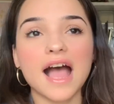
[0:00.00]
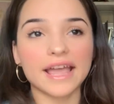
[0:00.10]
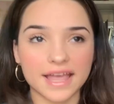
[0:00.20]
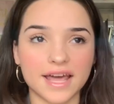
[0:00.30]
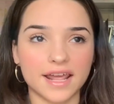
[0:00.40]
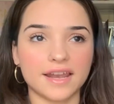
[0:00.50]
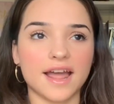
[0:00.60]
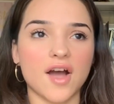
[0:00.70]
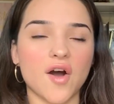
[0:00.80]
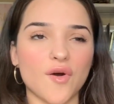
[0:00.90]
I get it
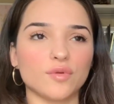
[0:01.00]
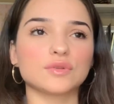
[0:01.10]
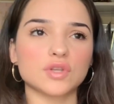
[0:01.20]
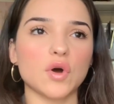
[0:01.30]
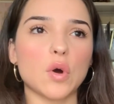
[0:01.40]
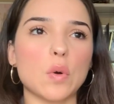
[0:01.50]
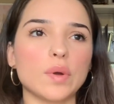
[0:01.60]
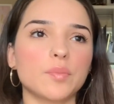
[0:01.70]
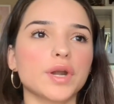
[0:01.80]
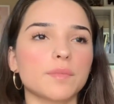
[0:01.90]
now. So
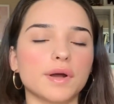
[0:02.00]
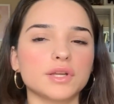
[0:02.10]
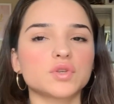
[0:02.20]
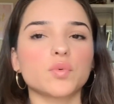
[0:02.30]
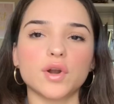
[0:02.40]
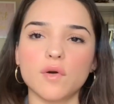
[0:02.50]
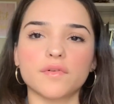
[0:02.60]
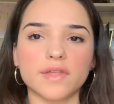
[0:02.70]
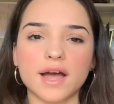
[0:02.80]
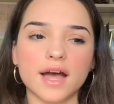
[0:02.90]
we pretty much went
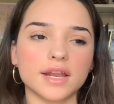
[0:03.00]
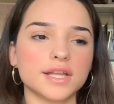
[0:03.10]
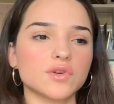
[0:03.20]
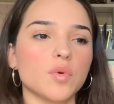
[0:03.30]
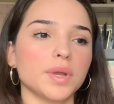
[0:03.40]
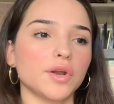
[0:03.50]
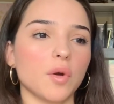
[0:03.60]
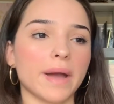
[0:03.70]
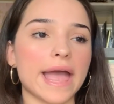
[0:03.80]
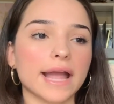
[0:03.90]
over that. He told me, you
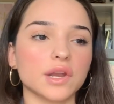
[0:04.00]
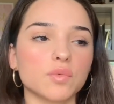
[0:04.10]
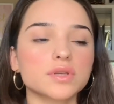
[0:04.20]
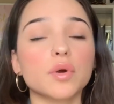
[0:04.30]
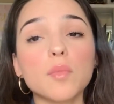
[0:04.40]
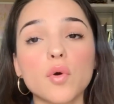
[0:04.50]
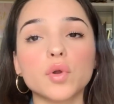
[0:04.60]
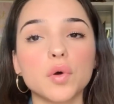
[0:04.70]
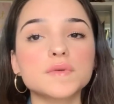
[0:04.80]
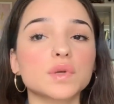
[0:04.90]
know, my acne was
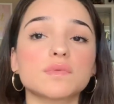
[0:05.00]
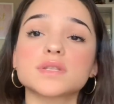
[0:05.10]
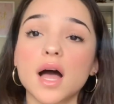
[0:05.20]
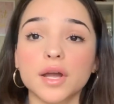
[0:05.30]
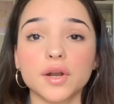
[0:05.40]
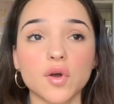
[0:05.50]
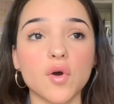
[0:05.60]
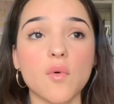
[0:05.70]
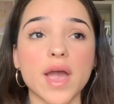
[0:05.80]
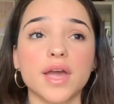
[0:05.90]
hormonal, so it was not going to
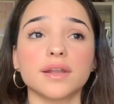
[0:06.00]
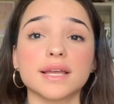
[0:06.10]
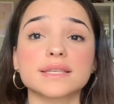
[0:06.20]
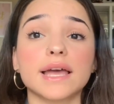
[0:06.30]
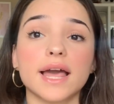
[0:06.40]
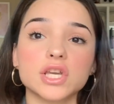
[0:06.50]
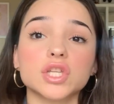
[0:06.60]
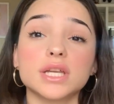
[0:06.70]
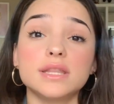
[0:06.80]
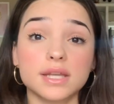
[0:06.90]
go away unless I
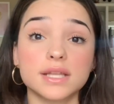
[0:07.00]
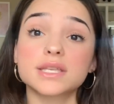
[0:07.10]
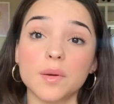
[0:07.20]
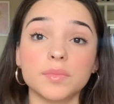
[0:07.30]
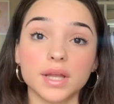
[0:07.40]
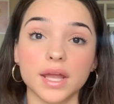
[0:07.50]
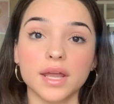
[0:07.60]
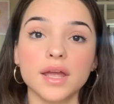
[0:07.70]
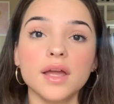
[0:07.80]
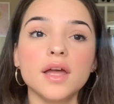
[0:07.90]
actually did
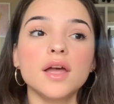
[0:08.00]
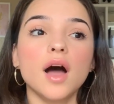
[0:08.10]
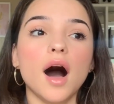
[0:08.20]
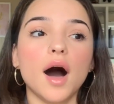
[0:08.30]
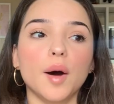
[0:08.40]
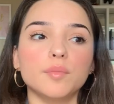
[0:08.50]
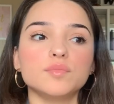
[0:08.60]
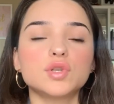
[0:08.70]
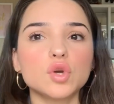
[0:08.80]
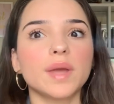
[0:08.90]
something
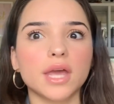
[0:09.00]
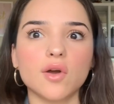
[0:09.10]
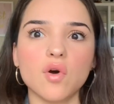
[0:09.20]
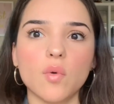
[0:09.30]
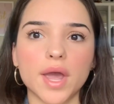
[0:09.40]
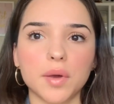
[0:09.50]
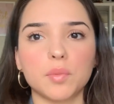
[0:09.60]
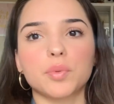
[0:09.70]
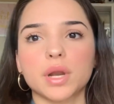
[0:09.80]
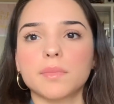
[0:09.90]
to make it go away,
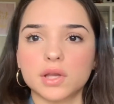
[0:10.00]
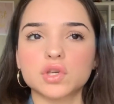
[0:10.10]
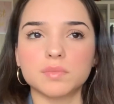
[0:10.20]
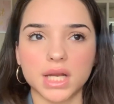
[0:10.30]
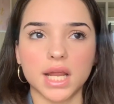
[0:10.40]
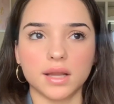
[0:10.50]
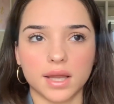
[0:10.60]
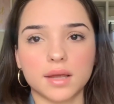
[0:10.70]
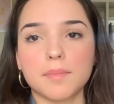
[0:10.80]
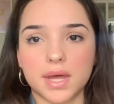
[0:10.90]
pretty much meaning
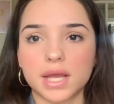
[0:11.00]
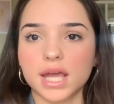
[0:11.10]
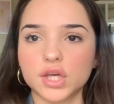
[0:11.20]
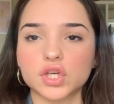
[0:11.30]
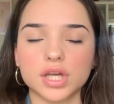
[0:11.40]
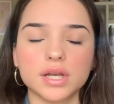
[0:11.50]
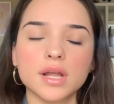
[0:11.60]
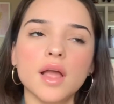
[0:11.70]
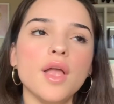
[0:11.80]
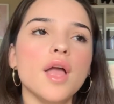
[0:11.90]
like
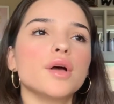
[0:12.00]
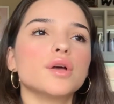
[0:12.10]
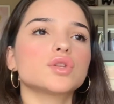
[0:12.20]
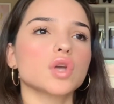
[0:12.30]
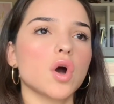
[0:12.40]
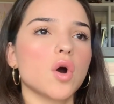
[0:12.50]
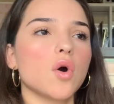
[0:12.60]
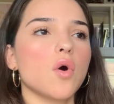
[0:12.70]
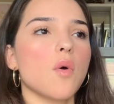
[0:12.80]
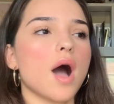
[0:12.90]
medication.
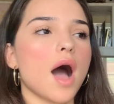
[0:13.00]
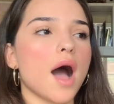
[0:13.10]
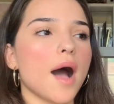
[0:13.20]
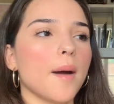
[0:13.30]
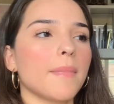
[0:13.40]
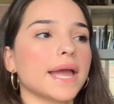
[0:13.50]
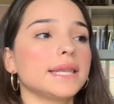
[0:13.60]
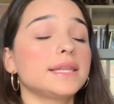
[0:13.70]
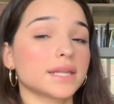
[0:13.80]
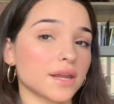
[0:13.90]
So
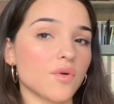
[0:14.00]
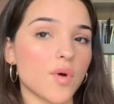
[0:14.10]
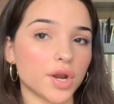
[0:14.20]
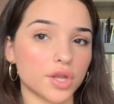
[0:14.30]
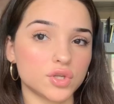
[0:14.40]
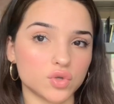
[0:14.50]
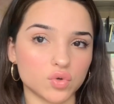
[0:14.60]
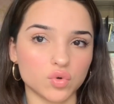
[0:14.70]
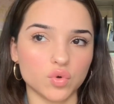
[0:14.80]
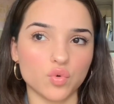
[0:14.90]
I didn't want to
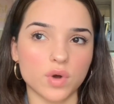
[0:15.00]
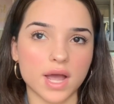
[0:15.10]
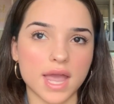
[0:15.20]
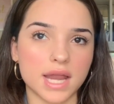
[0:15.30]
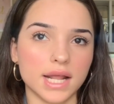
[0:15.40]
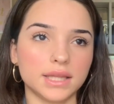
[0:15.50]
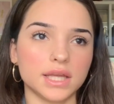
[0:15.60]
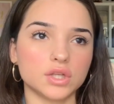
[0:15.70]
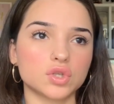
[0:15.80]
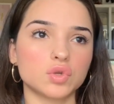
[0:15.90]
do
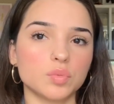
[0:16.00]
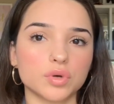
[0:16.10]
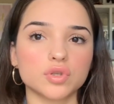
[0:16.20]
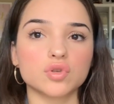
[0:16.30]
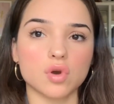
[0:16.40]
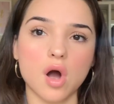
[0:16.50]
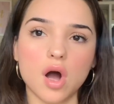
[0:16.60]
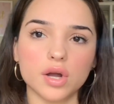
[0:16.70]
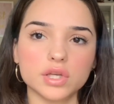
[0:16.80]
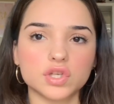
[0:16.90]
anything super
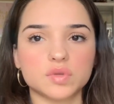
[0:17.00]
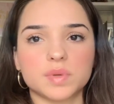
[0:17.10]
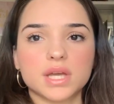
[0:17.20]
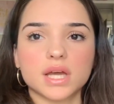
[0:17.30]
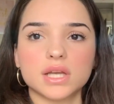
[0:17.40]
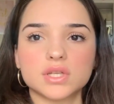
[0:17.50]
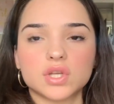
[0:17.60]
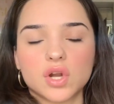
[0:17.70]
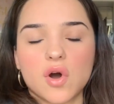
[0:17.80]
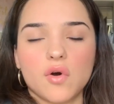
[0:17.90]
strong, just
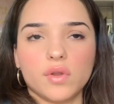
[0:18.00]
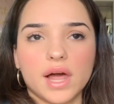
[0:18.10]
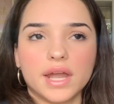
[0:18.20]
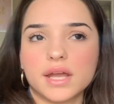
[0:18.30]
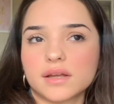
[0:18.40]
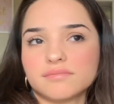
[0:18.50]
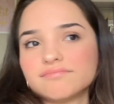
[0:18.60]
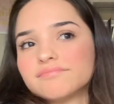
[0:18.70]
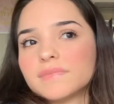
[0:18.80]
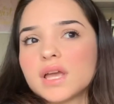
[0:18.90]
because, you know, like,
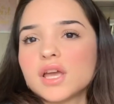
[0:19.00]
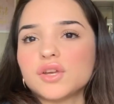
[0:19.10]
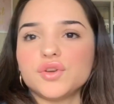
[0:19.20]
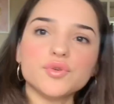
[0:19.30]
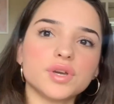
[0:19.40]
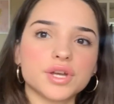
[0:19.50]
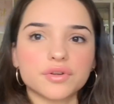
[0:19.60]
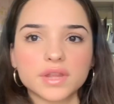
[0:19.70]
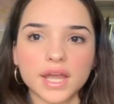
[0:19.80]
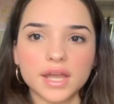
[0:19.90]
you
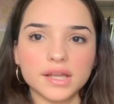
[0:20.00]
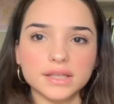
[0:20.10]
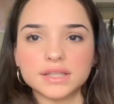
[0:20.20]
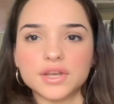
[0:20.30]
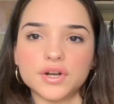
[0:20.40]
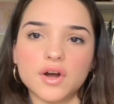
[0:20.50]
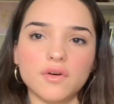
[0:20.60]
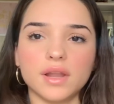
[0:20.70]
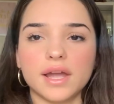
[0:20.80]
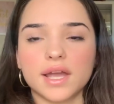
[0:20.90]
hear things, and, you
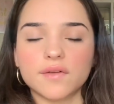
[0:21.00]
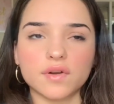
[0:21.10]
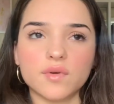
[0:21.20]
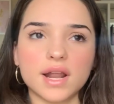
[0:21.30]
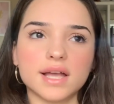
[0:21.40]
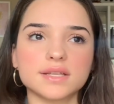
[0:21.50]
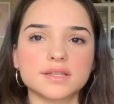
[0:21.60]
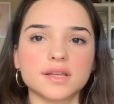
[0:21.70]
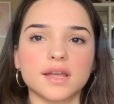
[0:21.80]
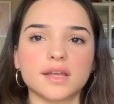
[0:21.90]
know, like, everyone
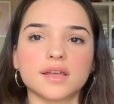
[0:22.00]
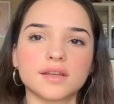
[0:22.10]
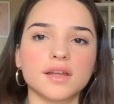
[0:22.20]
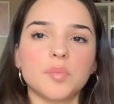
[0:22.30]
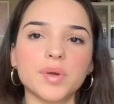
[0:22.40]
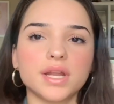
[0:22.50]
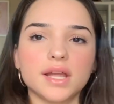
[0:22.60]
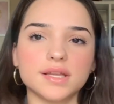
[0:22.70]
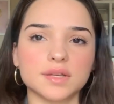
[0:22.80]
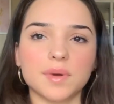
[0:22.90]
has like
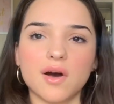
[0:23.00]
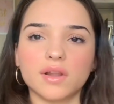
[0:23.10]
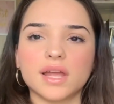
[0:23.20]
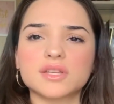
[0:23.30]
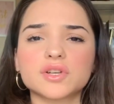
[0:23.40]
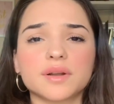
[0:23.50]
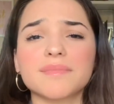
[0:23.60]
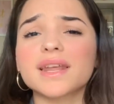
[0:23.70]
opinions about like certain